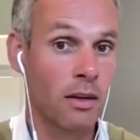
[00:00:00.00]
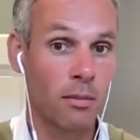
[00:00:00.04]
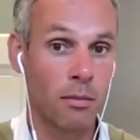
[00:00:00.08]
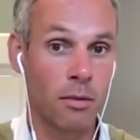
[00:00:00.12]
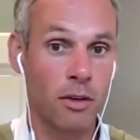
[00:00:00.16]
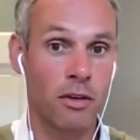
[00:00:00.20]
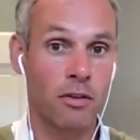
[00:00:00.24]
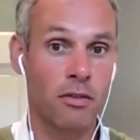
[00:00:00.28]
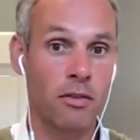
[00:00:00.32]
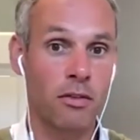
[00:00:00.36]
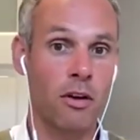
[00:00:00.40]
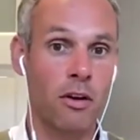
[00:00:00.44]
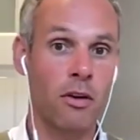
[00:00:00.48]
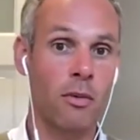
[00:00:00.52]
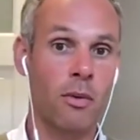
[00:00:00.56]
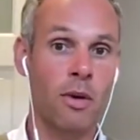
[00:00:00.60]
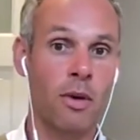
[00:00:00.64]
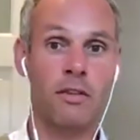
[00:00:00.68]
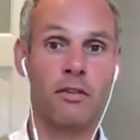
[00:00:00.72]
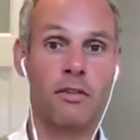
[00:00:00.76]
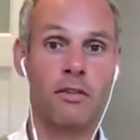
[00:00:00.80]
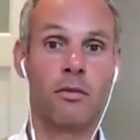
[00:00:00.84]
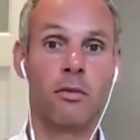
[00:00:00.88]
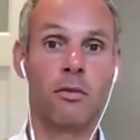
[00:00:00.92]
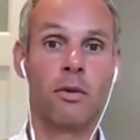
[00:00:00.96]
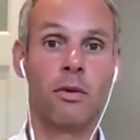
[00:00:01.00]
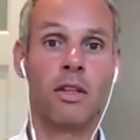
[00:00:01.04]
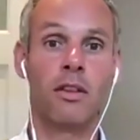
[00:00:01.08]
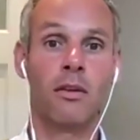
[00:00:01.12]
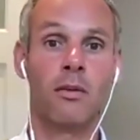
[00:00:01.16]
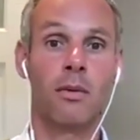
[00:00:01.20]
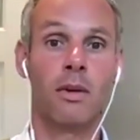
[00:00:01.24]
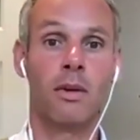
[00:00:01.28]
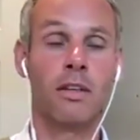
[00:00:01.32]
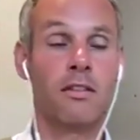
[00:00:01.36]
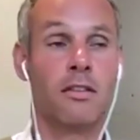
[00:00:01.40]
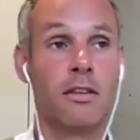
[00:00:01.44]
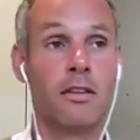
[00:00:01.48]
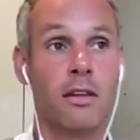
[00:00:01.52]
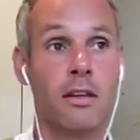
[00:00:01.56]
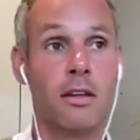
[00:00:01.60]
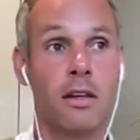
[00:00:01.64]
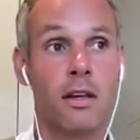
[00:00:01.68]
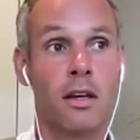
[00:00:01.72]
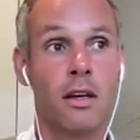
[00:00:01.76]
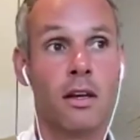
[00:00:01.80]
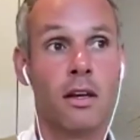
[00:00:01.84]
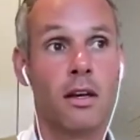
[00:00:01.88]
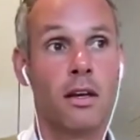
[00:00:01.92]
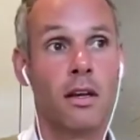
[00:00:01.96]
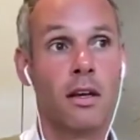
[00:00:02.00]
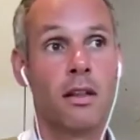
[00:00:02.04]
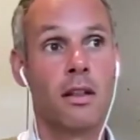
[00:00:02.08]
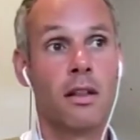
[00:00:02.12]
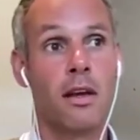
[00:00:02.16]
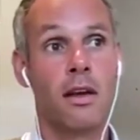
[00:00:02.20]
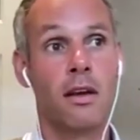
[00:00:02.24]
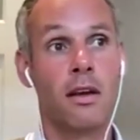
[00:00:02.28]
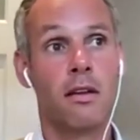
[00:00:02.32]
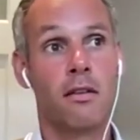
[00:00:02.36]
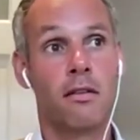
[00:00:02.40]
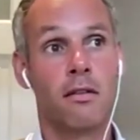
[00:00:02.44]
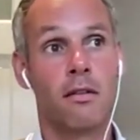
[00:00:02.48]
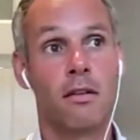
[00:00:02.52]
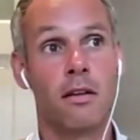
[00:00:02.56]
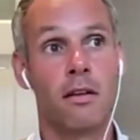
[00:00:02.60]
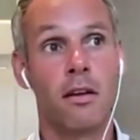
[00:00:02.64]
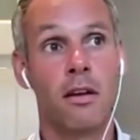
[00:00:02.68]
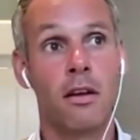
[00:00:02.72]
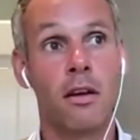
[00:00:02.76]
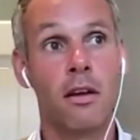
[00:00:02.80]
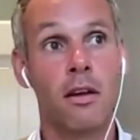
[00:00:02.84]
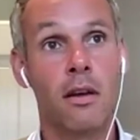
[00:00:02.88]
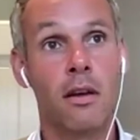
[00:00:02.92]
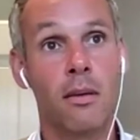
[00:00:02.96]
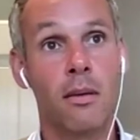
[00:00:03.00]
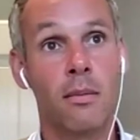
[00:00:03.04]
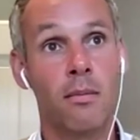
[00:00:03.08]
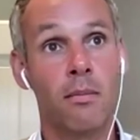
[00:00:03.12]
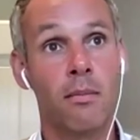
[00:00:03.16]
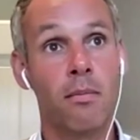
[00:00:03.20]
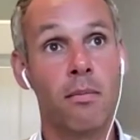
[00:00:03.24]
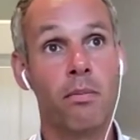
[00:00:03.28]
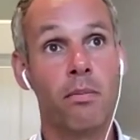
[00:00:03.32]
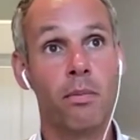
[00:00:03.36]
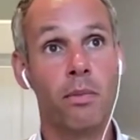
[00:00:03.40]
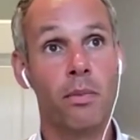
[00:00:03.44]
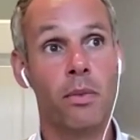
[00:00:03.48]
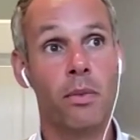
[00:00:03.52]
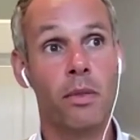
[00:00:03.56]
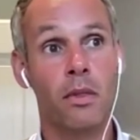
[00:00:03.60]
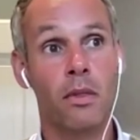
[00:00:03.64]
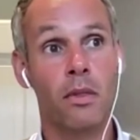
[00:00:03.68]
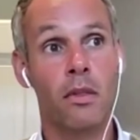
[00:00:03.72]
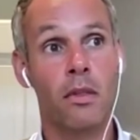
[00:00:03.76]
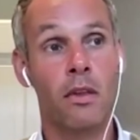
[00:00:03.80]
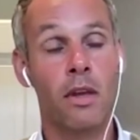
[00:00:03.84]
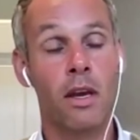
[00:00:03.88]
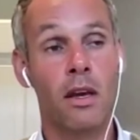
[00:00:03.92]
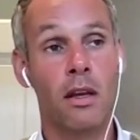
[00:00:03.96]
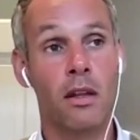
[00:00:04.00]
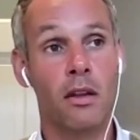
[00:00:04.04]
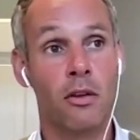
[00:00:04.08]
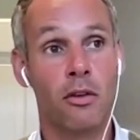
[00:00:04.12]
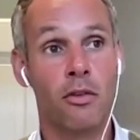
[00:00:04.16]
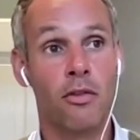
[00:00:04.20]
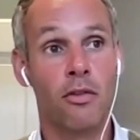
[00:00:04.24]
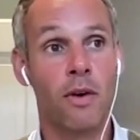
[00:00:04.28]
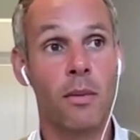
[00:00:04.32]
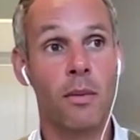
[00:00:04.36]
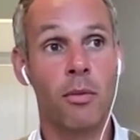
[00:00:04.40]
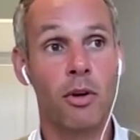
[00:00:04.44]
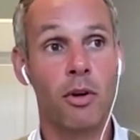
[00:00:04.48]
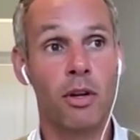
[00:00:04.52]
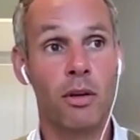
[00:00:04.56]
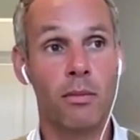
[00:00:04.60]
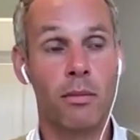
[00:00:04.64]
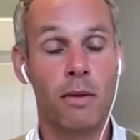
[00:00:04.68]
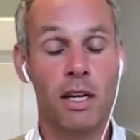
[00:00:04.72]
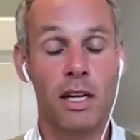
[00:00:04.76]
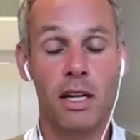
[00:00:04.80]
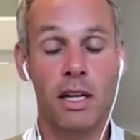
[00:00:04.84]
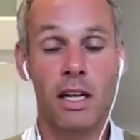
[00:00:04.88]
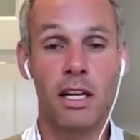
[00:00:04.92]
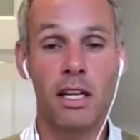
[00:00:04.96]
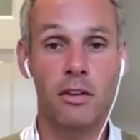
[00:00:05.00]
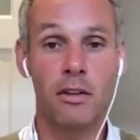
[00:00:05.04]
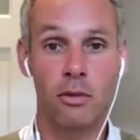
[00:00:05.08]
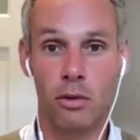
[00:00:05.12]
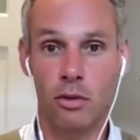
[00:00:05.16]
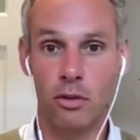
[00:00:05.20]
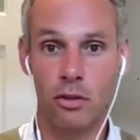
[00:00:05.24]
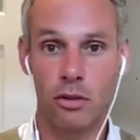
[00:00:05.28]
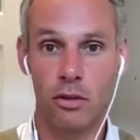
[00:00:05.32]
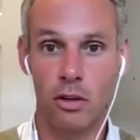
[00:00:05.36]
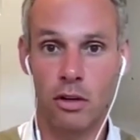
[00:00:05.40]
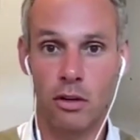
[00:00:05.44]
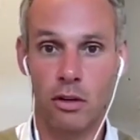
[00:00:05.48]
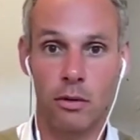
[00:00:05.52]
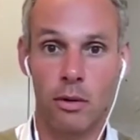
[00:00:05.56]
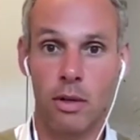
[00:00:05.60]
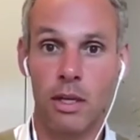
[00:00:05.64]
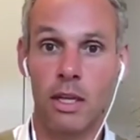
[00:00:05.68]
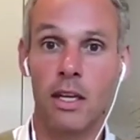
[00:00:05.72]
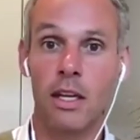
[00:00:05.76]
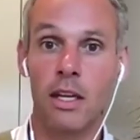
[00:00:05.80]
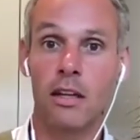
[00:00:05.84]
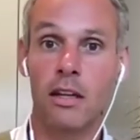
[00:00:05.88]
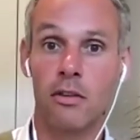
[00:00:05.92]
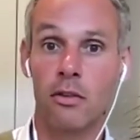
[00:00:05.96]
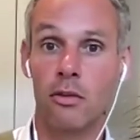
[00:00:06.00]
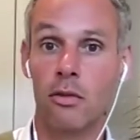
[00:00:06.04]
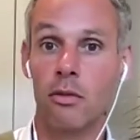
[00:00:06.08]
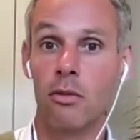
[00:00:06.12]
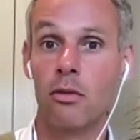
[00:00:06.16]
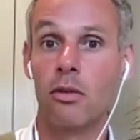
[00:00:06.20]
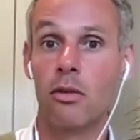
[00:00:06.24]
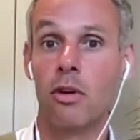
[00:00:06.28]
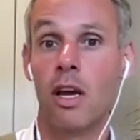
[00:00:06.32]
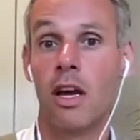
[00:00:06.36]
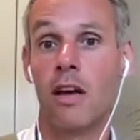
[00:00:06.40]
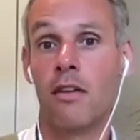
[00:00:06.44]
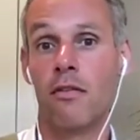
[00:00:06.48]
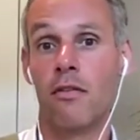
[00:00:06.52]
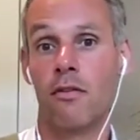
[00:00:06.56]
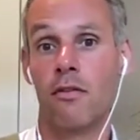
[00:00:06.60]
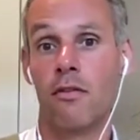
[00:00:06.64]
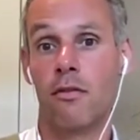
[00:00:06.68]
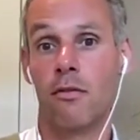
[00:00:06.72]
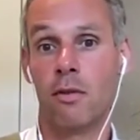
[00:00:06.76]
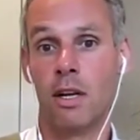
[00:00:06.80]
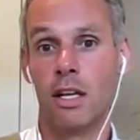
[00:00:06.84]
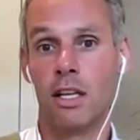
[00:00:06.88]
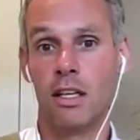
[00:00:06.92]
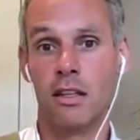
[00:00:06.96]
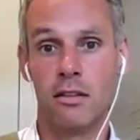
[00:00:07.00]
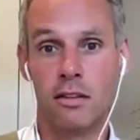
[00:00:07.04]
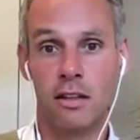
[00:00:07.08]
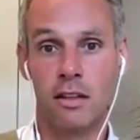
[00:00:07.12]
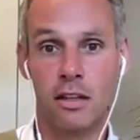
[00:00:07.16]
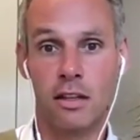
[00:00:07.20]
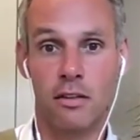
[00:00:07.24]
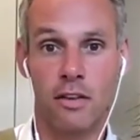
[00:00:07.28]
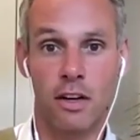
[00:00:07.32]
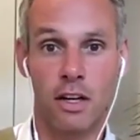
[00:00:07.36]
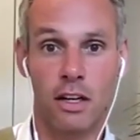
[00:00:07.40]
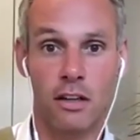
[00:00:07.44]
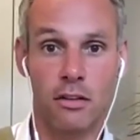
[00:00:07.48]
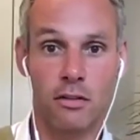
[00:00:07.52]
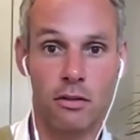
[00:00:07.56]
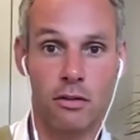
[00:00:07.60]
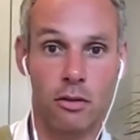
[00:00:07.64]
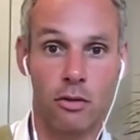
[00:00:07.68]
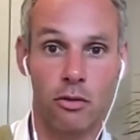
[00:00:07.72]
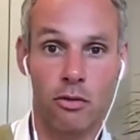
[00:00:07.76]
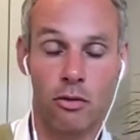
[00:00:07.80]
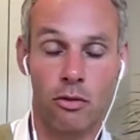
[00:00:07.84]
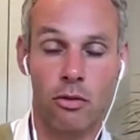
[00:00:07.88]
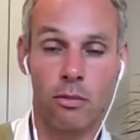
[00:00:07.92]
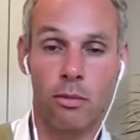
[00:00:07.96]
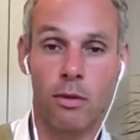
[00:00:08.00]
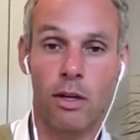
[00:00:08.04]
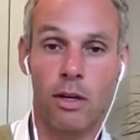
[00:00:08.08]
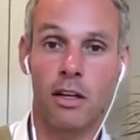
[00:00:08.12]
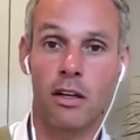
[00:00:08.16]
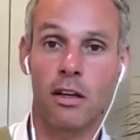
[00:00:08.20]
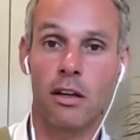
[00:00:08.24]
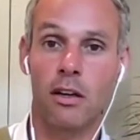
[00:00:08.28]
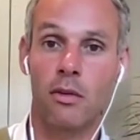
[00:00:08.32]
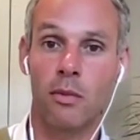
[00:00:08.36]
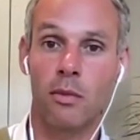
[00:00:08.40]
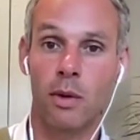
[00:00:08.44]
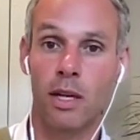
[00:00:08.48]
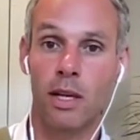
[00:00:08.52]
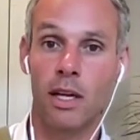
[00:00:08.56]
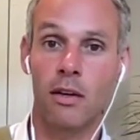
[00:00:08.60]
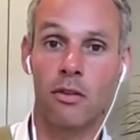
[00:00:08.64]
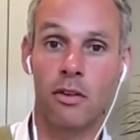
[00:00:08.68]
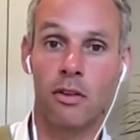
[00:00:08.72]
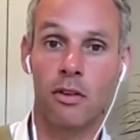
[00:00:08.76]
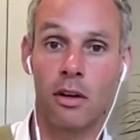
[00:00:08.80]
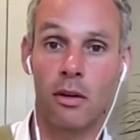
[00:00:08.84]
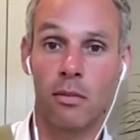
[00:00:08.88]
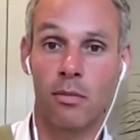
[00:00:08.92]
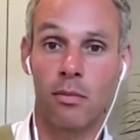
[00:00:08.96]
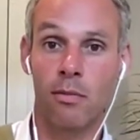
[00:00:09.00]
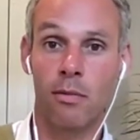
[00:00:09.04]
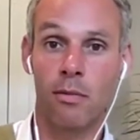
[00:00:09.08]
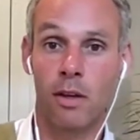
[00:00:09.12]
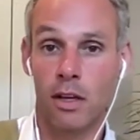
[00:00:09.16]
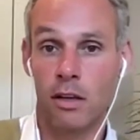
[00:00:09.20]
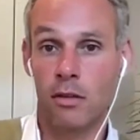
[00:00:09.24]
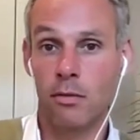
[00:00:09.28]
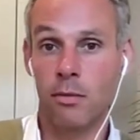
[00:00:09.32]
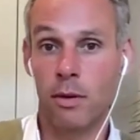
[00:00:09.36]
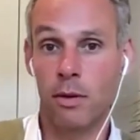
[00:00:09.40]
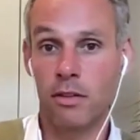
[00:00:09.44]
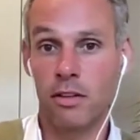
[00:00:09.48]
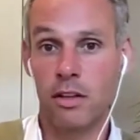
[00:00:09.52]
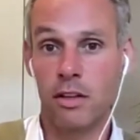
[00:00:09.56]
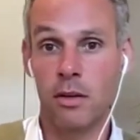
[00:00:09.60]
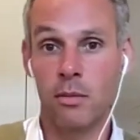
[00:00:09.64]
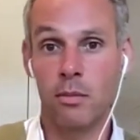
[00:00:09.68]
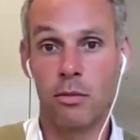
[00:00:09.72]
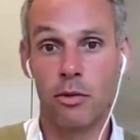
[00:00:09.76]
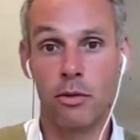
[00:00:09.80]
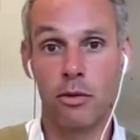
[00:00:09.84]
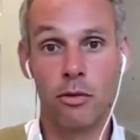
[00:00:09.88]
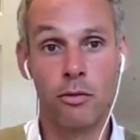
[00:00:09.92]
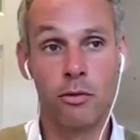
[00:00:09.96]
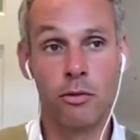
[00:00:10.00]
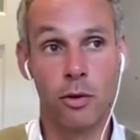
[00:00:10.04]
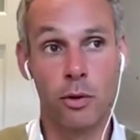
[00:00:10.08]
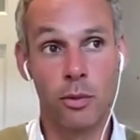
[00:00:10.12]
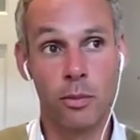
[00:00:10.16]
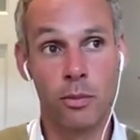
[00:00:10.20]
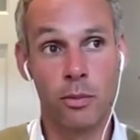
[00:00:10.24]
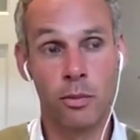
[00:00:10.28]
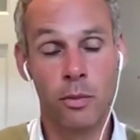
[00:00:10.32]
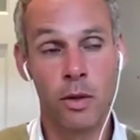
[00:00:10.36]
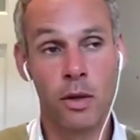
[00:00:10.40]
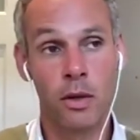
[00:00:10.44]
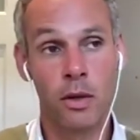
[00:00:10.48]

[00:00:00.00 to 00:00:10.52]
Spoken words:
because otherwise you run the risk that the notified body might later on not agree that you have released the device onto the market without their explicit approval.